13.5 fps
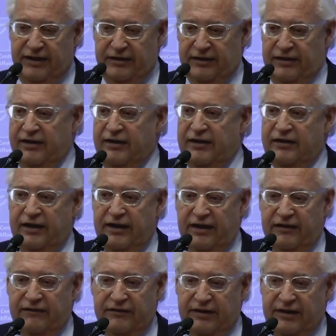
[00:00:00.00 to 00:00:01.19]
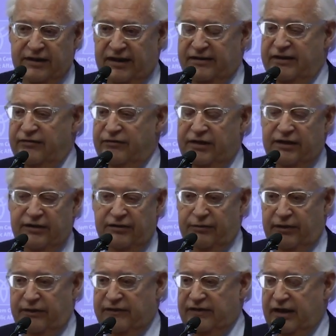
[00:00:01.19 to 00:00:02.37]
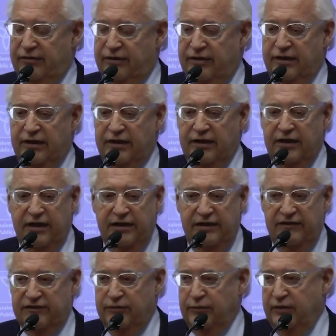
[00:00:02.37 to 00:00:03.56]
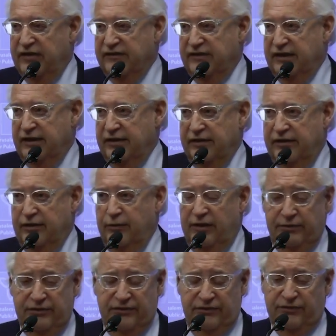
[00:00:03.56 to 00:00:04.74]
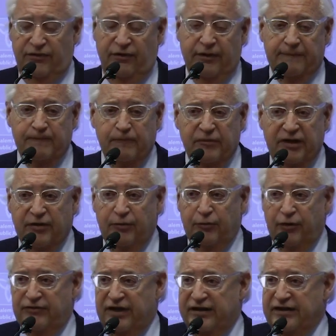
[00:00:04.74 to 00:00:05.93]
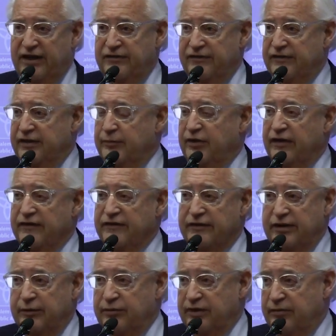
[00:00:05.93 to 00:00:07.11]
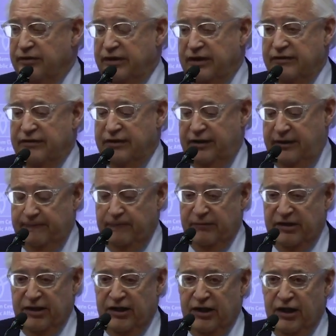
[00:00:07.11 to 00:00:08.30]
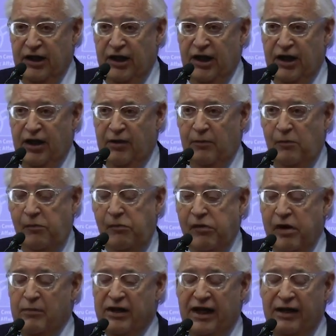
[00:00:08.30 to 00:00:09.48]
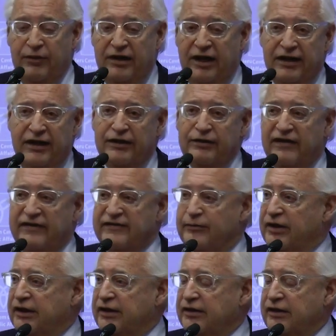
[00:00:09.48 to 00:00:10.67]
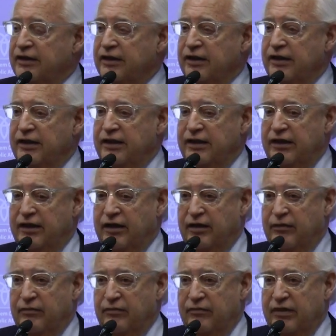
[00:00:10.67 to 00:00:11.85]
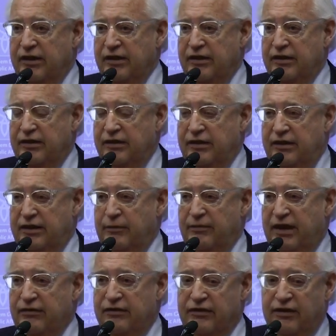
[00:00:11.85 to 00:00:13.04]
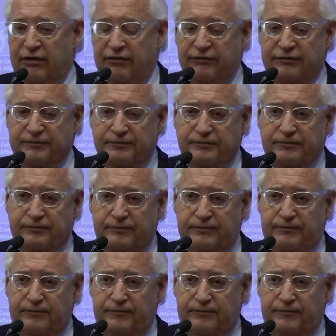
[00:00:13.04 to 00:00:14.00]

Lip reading: for a state that has connectivity north, south, and east to west, and I think in a way which is far more advantageous to the Palestinian people than today. But I would not underestimate the amount of